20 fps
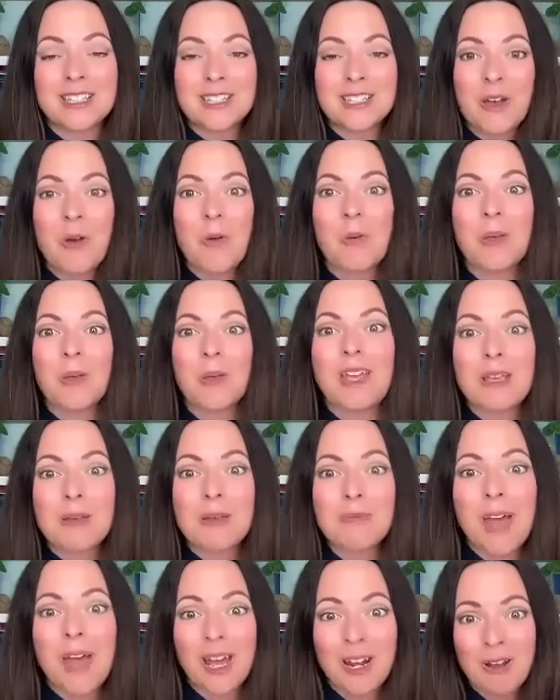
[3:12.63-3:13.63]
So
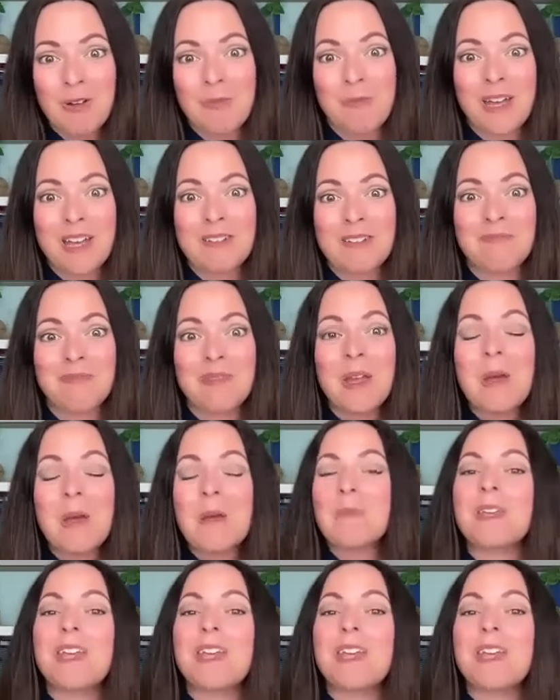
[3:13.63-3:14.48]
keep that open